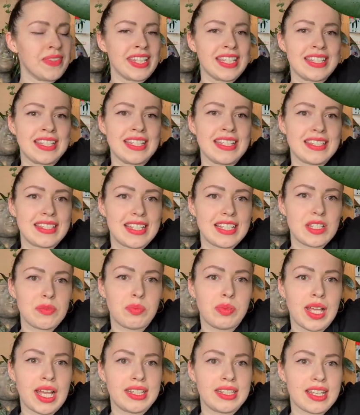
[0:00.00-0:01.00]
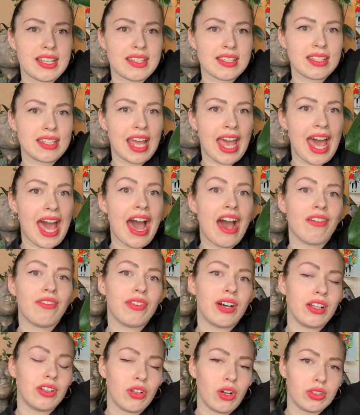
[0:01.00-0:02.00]
since this plant doesn't have
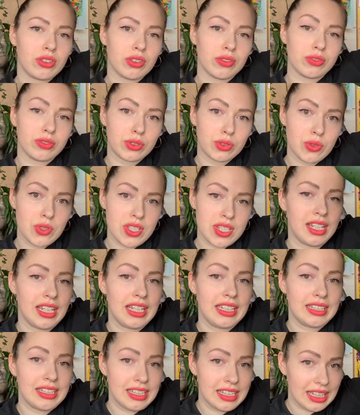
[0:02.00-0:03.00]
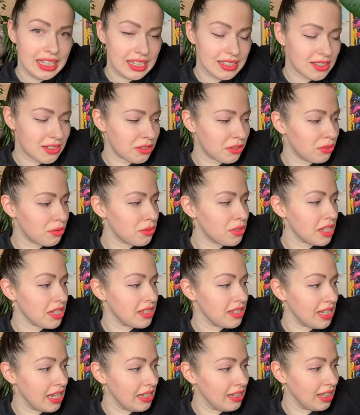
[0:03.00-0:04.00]
a lot of roots, it needs to
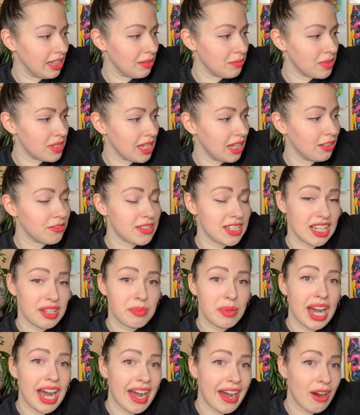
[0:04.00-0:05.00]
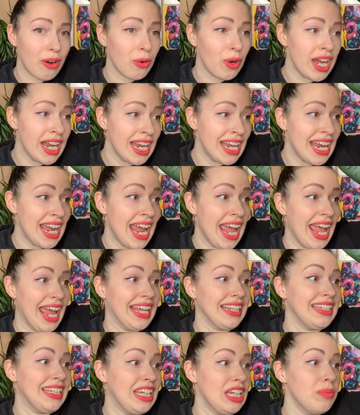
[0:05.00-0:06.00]
sustain himself somehow
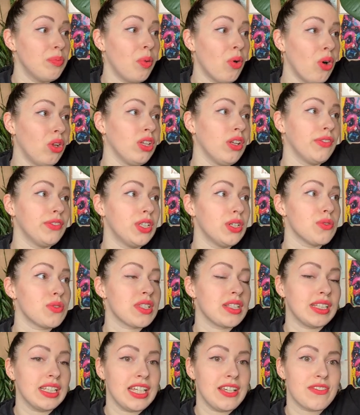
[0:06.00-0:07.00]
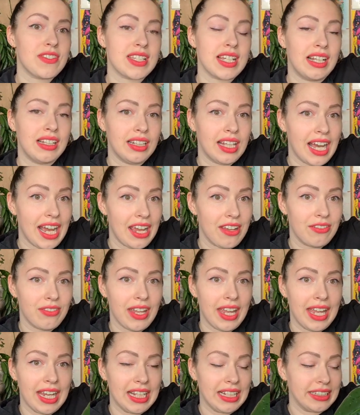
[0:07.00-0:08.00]
and keep all of those leaves alive.
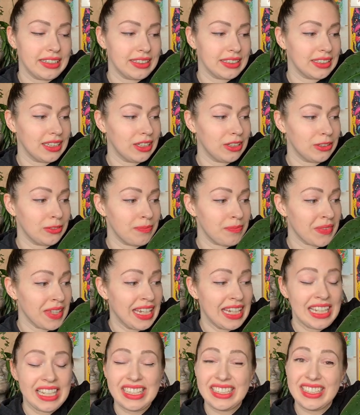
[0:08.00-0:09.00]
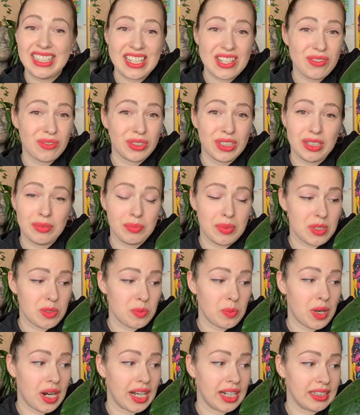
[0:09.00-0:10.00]
And you know, this wouldn't be
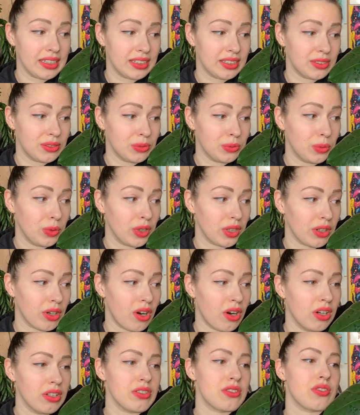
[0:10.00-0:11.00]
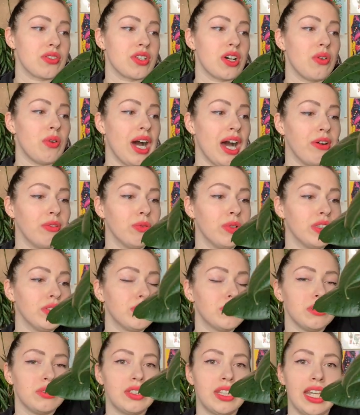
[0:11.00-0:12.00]
smart to work on, so I
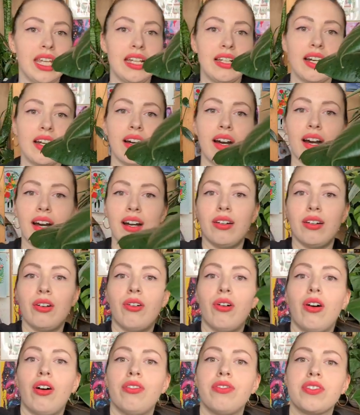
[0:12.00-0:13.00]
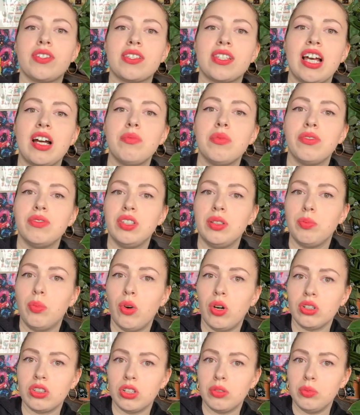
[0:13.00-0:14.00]
want to take off some of the
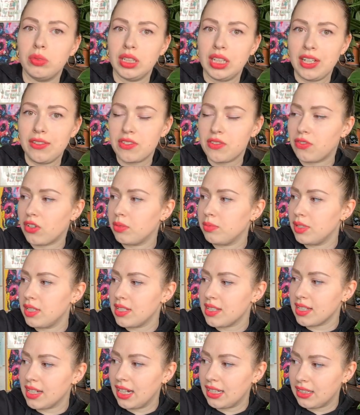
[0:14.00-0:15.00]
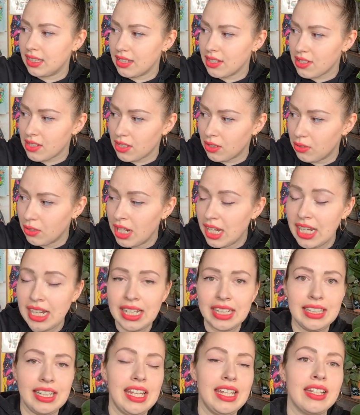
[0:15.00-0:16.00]
bottom leaves from this cutting so
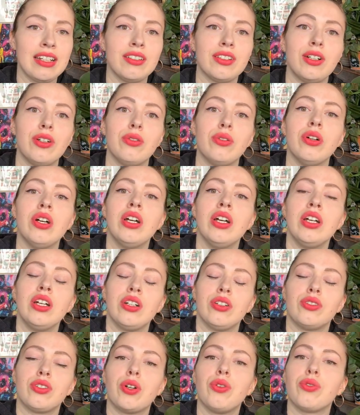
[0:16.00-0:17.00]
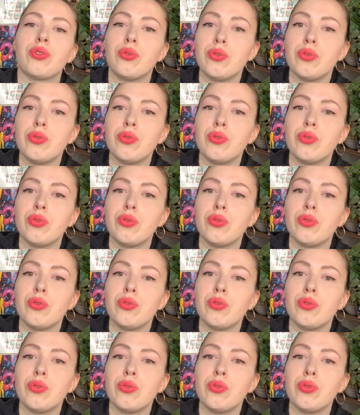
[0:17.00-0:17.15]
they can go grow